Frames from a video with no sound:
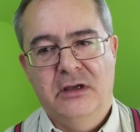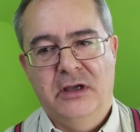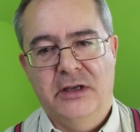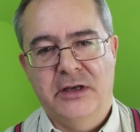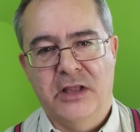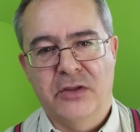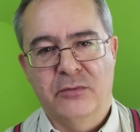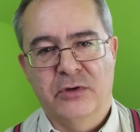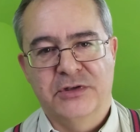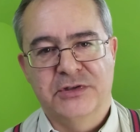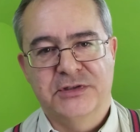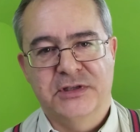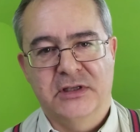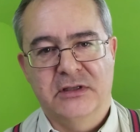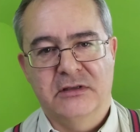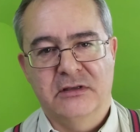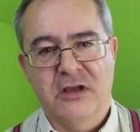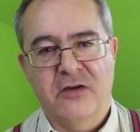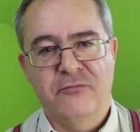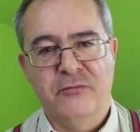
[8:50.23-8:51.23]
In other words, the
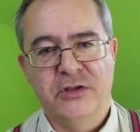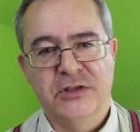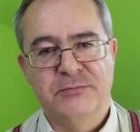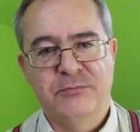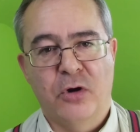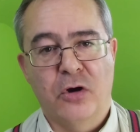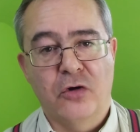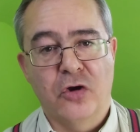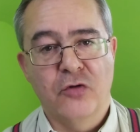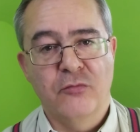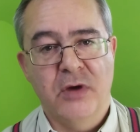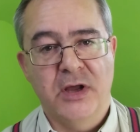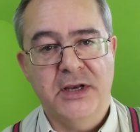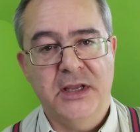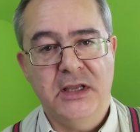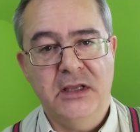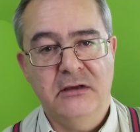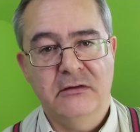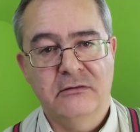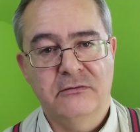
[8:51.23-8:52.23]
governments borrow
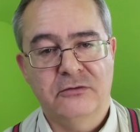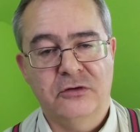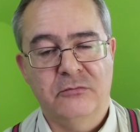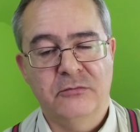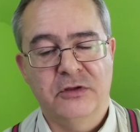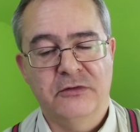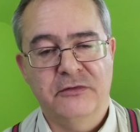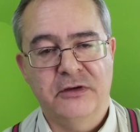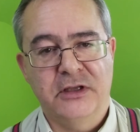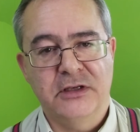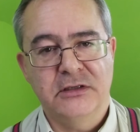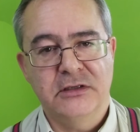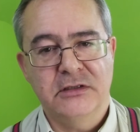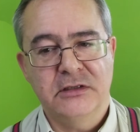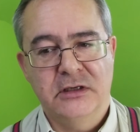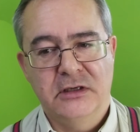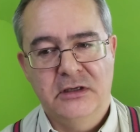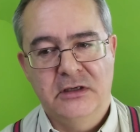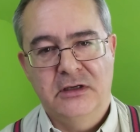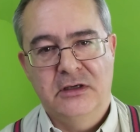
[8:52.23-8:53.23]
money from the fund
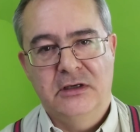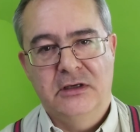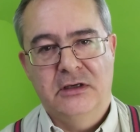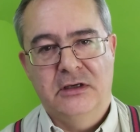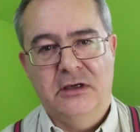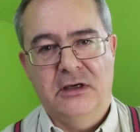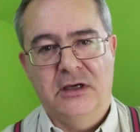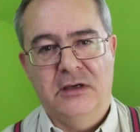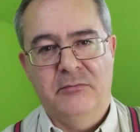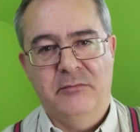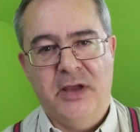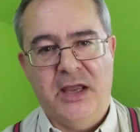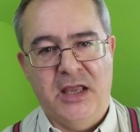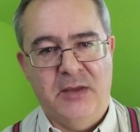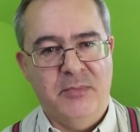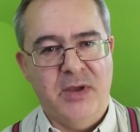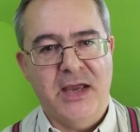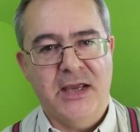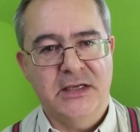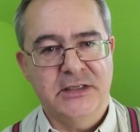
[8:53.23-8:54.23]
and pay
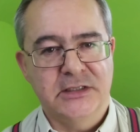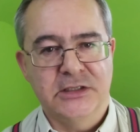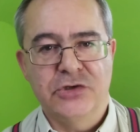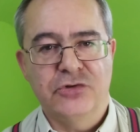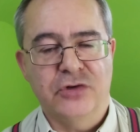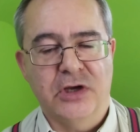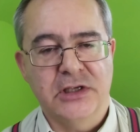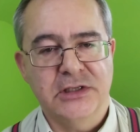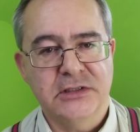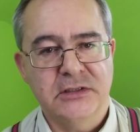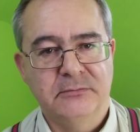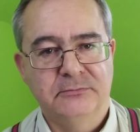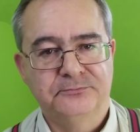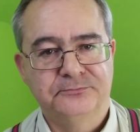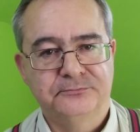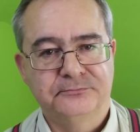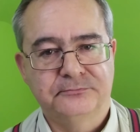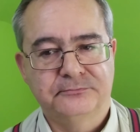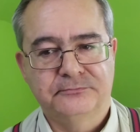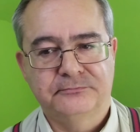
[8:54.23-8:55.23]
it back at interest.
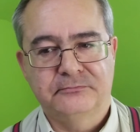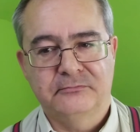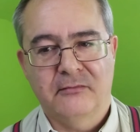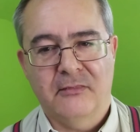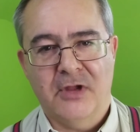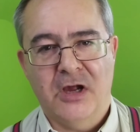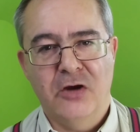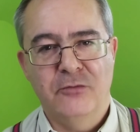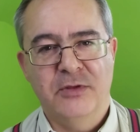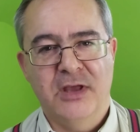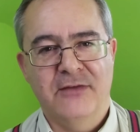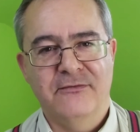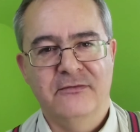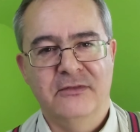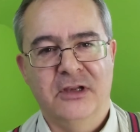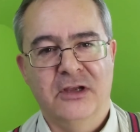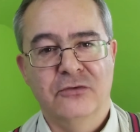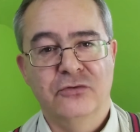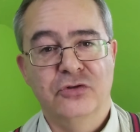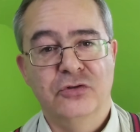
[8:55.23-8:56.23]
I hope they
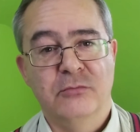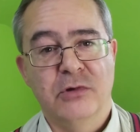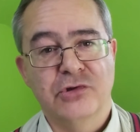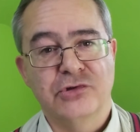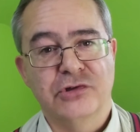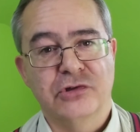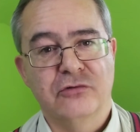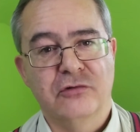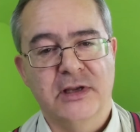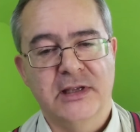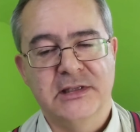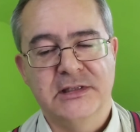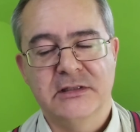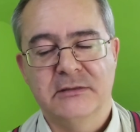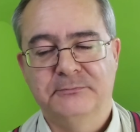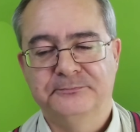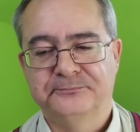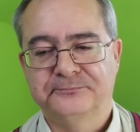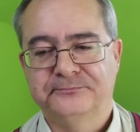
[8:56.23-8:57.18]
haven't loaned too much to Greece.